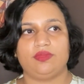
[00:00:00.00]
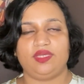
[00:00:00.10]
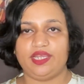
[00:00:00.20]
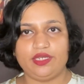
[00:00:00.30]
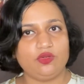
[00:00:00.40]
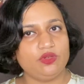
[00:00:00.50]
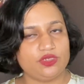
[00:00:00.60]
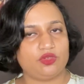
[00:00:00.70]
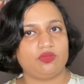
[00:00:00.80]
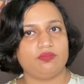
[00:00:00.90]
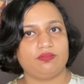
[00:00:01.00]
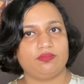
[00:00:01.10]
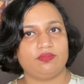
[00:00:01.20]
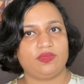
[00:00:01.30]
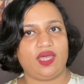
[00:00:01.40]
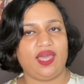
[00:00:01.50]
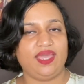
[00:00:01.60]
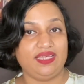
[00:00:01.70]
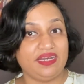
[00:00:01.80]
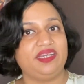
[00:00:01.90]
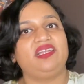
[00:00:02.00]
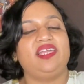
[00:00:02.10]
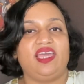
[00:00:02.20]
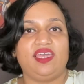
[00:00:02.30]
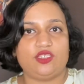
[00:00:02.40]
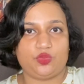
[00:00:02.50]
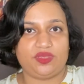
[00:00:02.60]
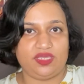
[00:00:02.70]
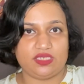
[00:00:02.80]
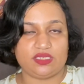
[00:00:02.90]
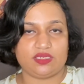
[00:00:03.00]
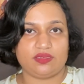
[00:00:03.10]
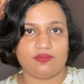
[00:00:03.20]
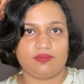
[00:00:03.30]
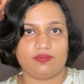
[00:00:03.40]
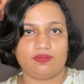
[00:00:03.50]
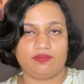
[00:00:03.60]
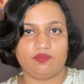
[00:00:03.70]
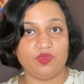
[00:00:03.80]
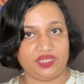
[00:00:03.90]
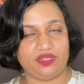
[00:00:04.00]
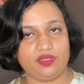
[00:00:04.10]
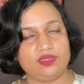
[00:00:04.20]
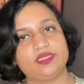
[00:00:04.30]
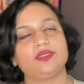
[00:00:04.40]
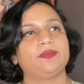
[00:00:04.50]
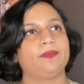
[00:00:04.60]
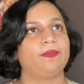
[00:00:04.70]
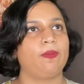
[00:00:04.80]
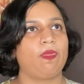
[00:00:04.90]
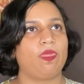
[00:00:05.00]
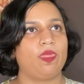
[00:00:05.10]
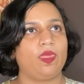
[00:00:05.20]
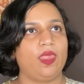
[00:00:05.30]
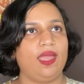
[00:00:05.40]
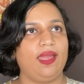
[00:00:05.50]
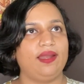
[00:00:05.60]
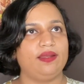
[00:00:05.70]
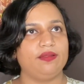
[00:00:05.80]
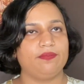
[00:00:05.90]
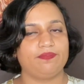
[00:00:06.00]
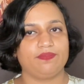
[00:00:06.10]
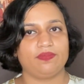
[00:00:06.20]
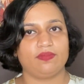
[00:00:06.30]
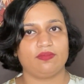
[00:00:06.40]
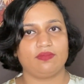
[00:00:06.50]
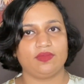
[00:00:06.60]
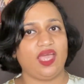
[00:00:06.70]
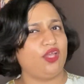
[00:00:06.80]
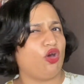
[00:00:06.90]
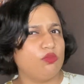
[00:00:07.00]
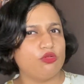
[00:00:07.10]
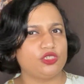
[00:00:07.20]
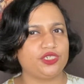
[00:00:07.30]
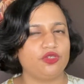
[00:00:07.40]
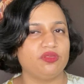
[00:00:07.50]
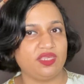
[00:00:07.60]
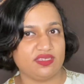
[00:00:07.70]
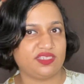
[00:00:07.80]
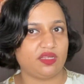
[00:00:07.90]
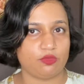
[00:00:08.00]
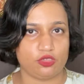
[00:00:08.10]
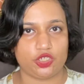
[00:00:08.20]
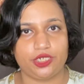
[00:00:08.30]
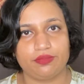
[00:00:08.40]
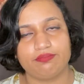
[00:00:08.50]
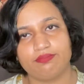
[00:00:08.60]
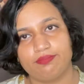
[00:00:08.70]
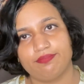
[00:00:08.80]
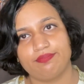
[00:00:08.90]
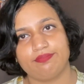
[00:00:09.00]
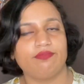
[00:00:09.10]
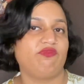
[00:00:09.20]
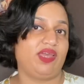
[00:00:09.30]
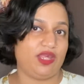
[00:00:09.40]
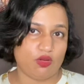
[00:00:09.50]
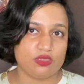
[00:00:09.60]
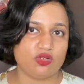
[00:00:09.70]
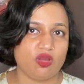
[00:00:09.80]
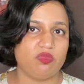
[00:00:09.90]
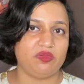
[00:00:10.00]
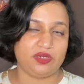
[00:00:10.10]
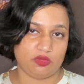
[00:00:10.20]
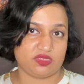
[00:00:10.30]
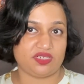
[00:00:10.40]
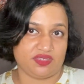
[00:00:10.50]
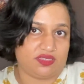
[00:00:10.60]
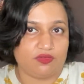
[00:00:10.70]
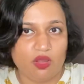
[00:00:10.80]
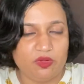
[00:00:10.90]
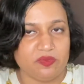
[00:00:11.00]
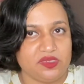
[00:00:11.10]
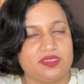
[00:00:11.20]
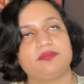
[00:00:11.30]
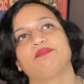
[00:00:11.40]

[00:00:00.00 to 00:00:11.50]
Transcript: In doing so, I critically engage with these materials and I call bullshit on things that are bullshit, while I also compliment those that deserve compliments.